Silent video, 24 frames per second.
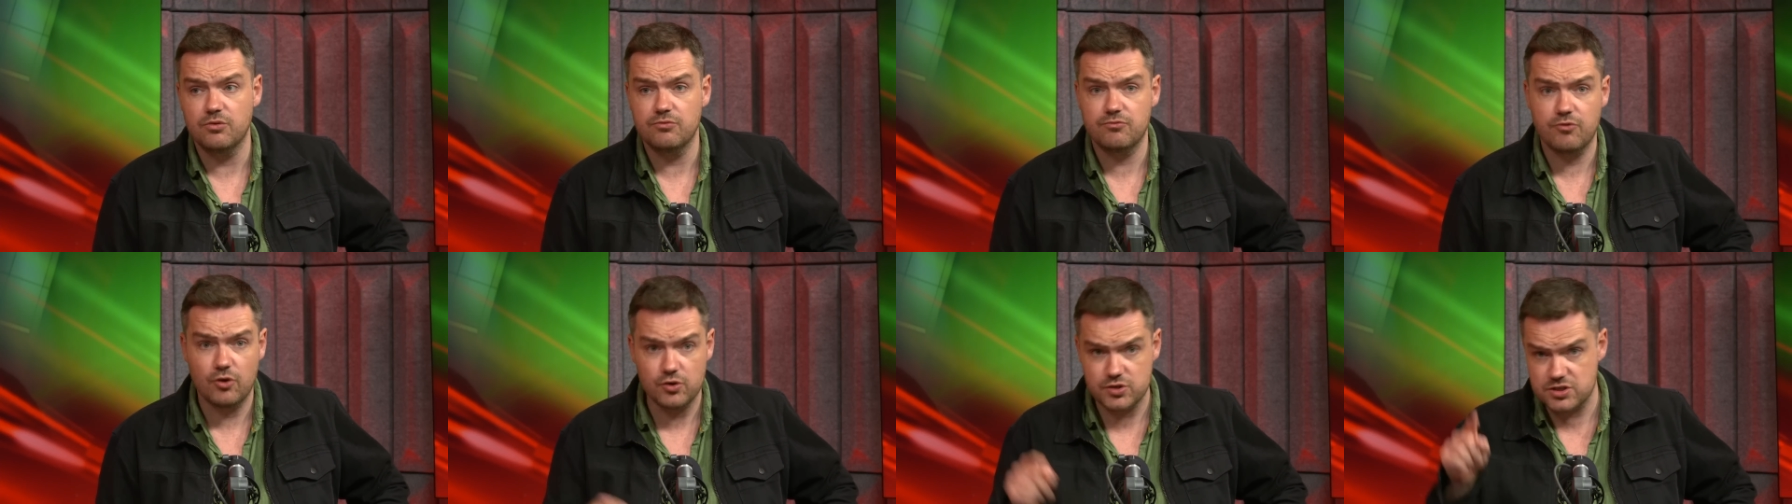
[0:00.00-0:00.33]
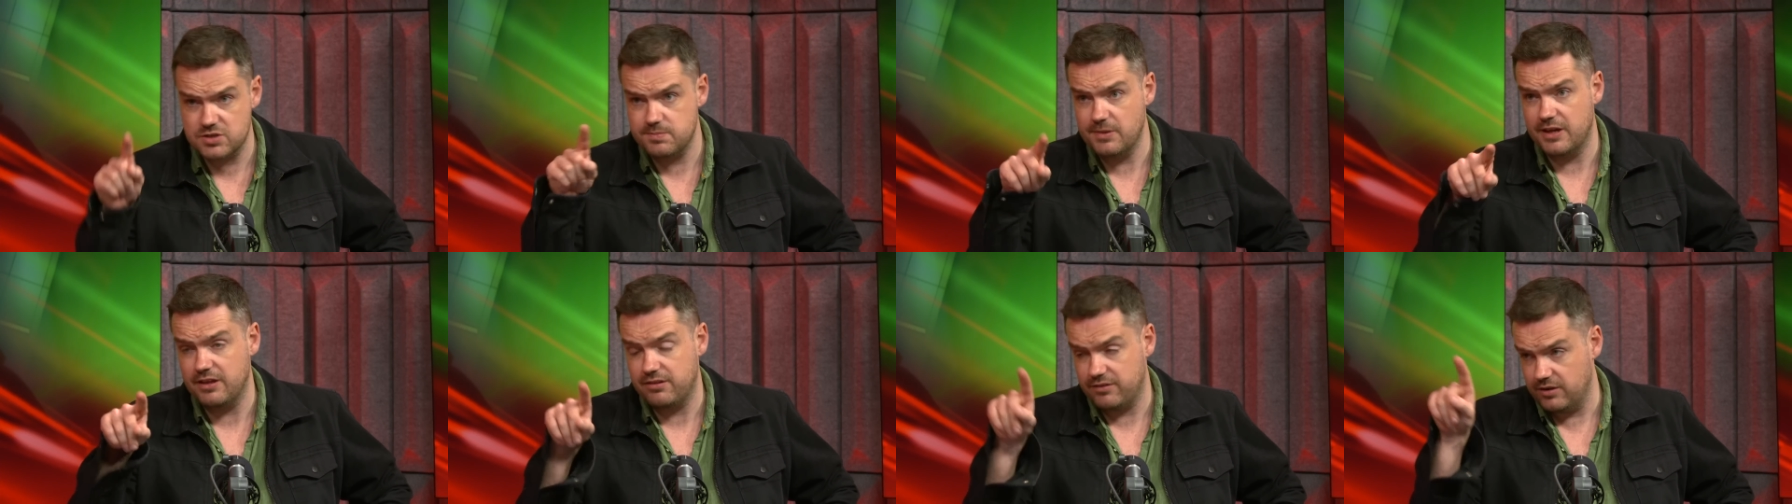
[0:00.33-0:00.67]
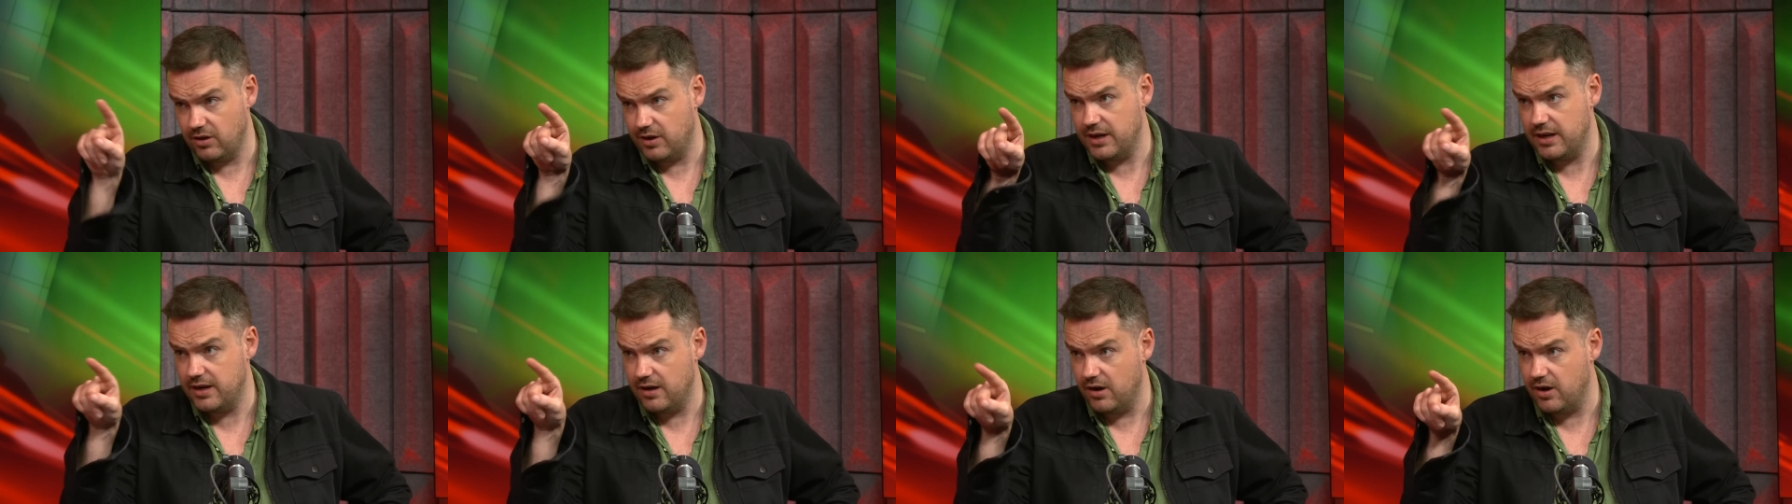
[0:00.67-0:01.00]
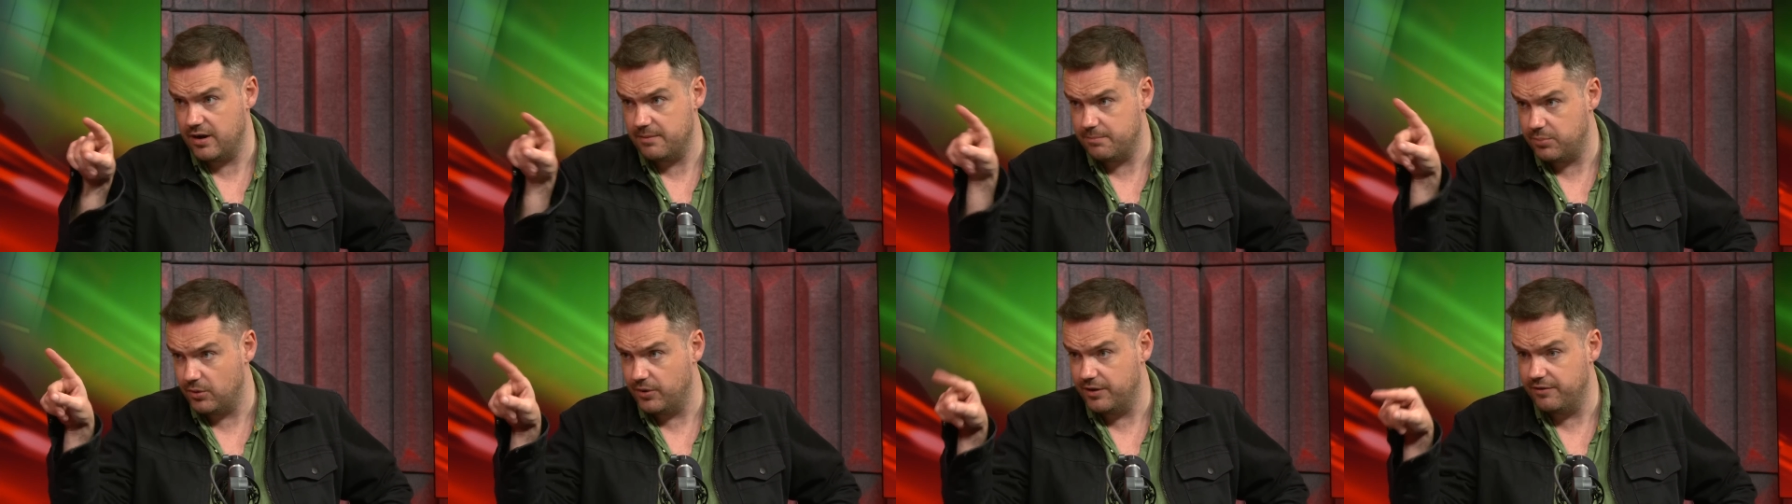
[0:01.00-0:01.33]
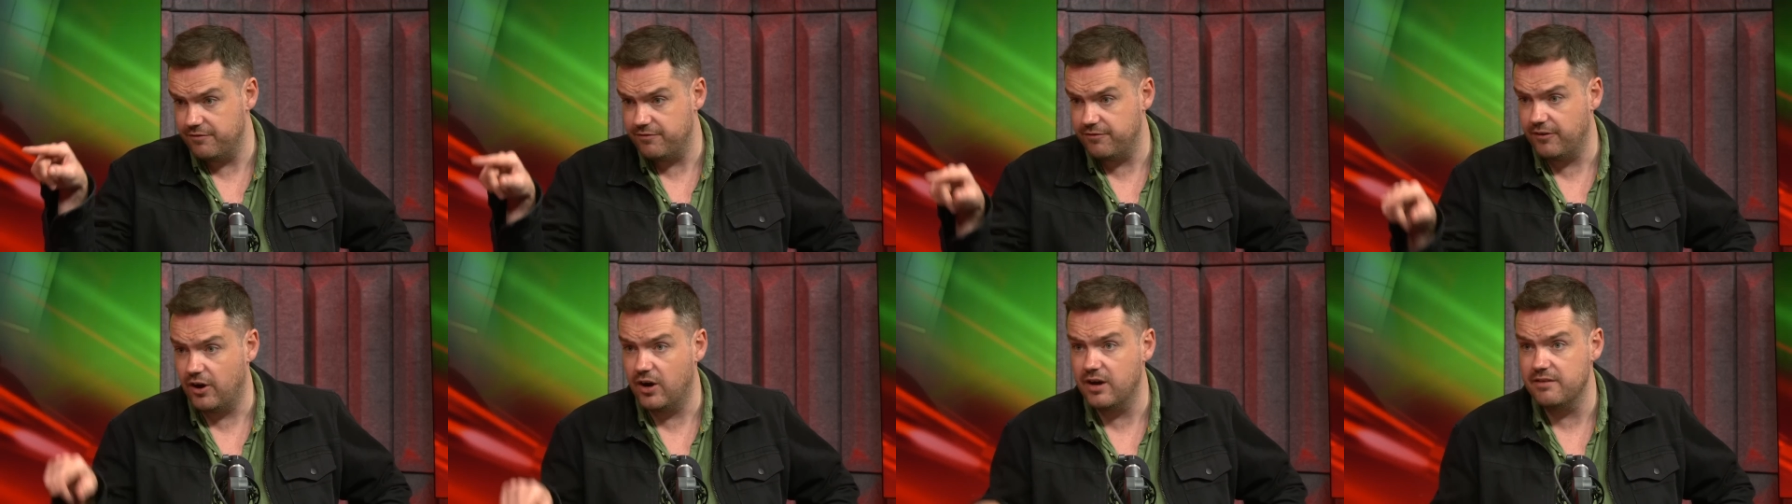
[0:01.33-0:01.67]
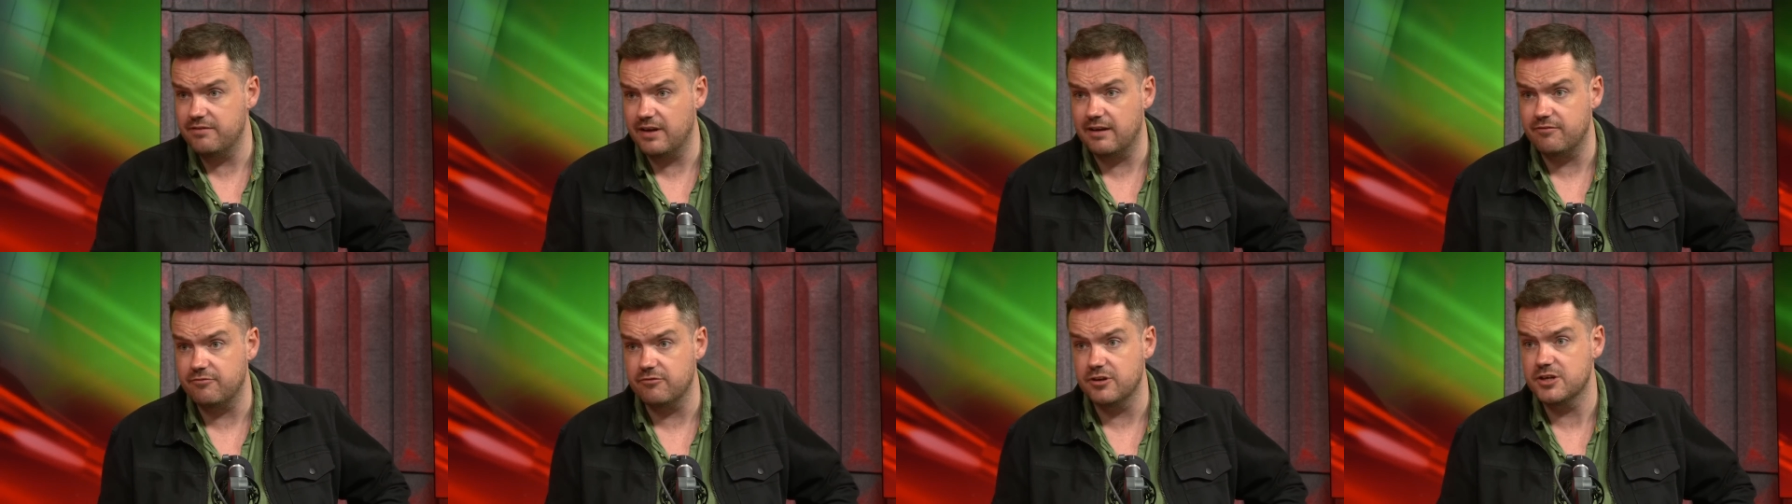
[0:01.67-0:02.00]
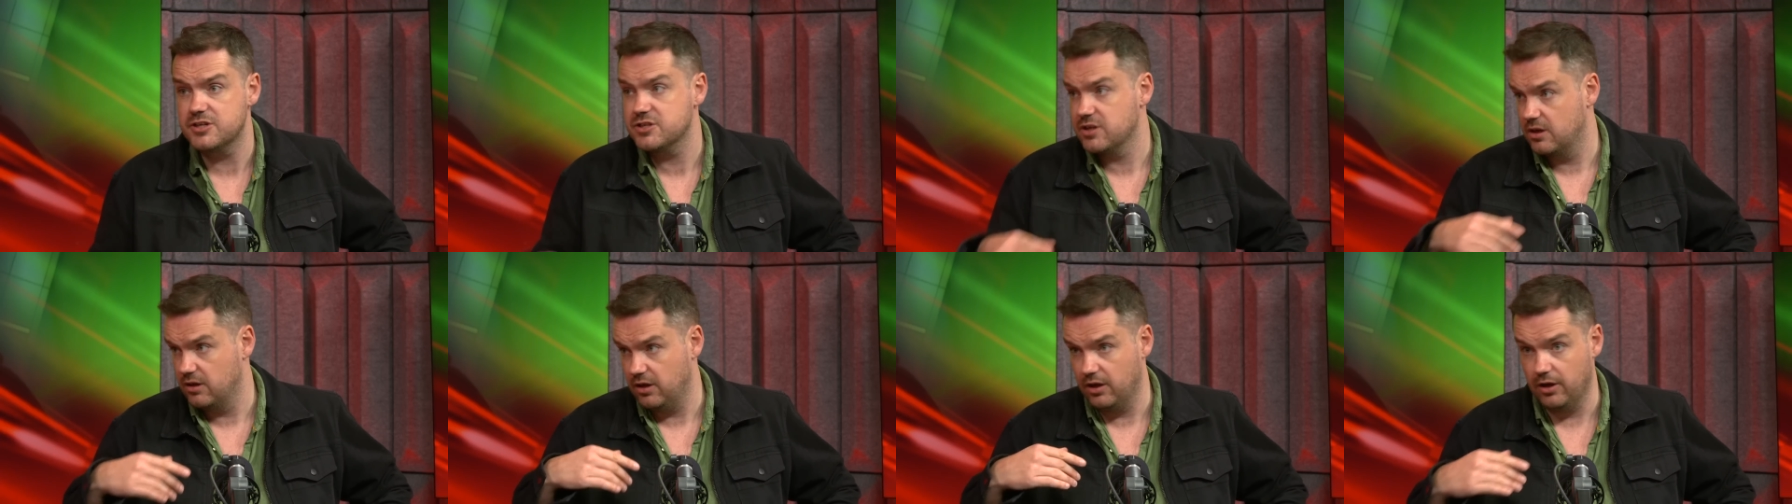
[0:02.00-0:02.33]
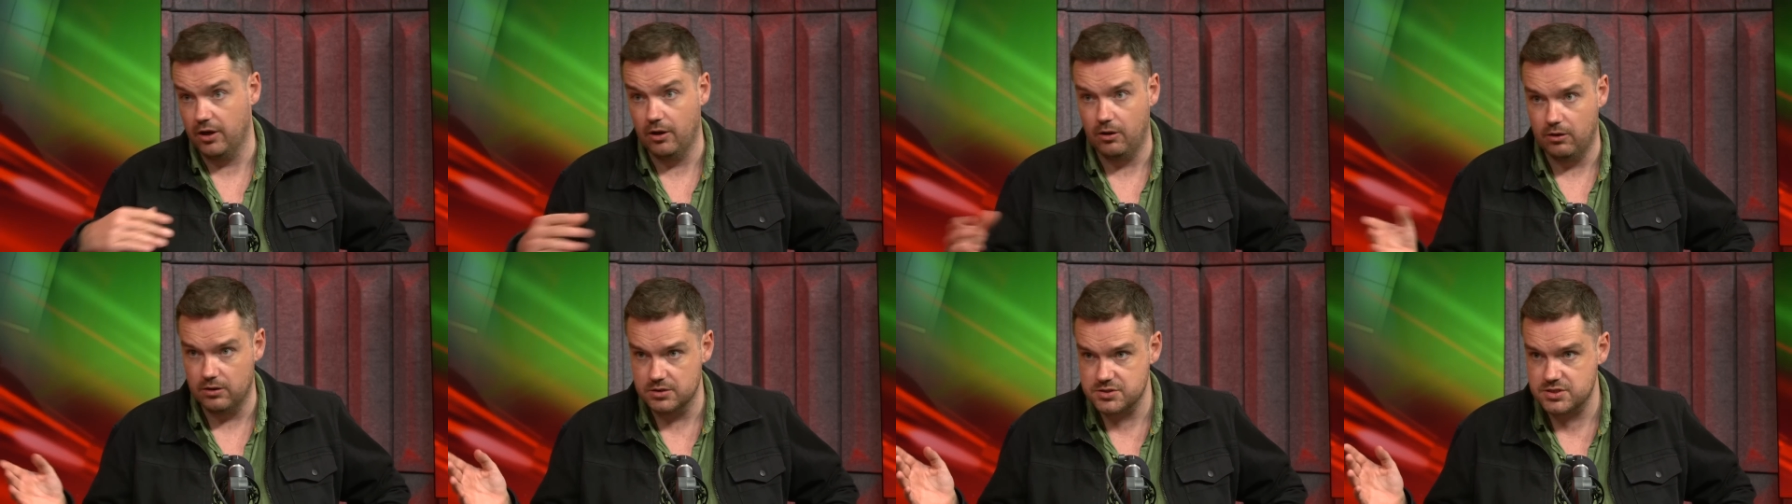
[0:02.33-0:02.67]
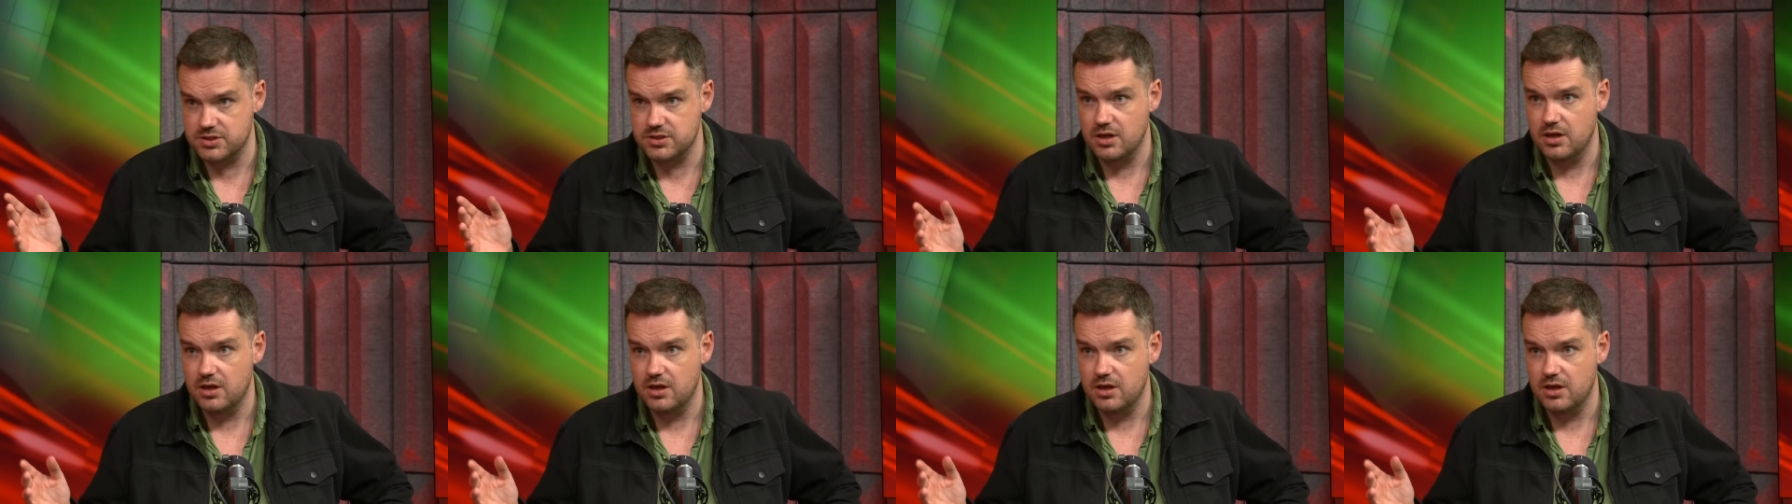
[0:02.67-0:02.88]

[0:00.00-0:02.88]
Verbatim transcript: Ross Smith, 99.5 average loss.